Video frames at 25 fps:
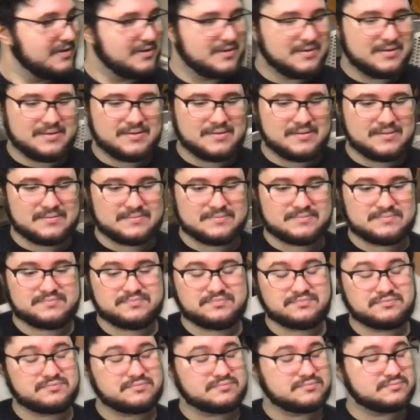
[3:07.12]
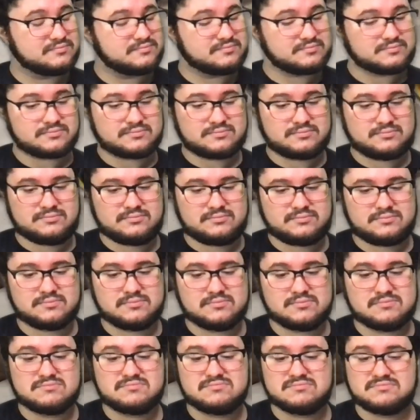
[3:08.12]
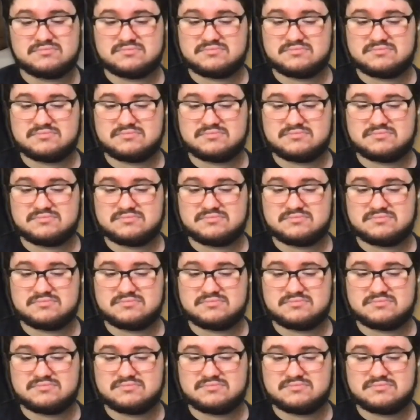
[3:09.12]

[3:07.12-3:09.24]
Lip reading: No words are spoken by the person on screen.